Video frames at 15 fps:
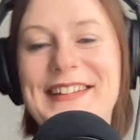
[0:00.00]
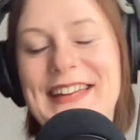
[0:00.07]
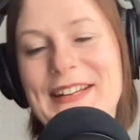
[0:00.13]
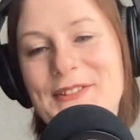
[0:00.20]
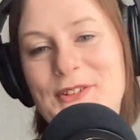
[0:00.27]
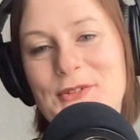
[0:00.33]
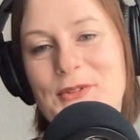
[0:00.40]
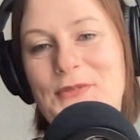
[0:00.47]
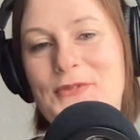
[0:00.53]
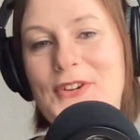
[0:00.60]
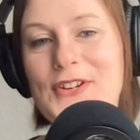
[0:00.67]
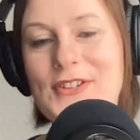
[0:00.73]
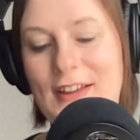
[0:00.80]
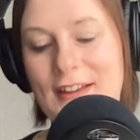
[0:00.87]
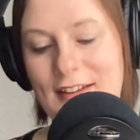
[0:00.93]
in touch with
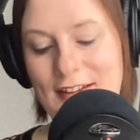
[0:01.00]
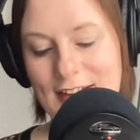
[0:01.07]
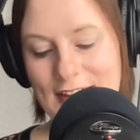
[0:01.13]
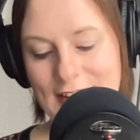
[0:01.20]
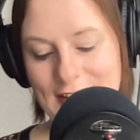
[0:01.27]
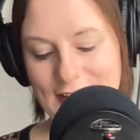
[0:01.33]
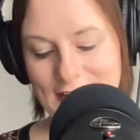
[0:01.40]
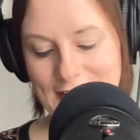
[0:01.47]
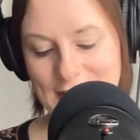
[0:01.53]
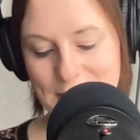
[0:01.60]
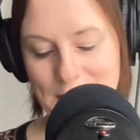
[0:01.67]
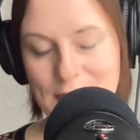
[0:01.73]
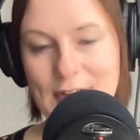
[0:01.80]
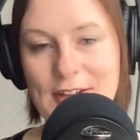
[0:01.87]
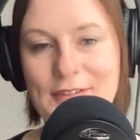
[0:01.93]
Rosa.
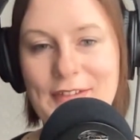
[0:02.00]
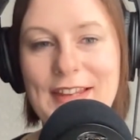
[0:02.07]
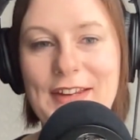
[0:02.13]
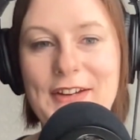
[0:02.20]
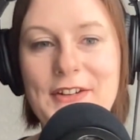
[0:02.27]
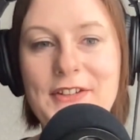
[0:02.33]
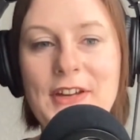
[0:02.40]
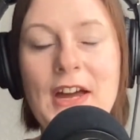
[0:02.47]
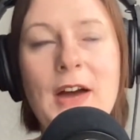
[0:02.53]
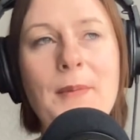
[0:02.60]
It'd be really, really good.